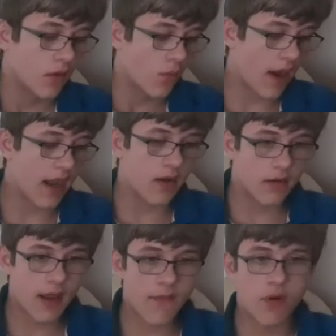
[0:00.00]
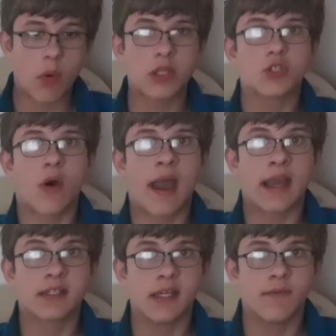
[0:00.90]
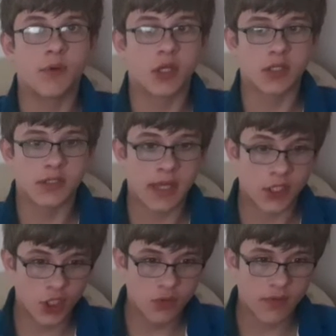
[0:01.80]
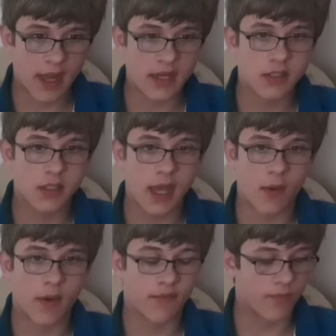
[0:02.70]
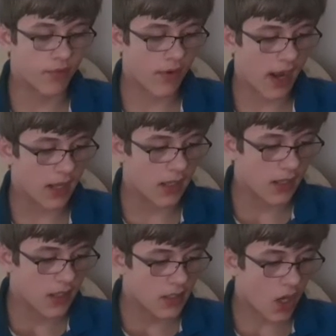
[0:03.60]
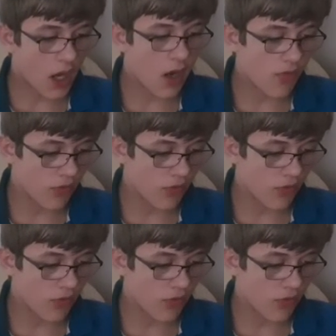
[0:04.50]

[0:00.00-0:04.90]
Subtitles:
when everyone's not active, because they do that to get away from prey. I don't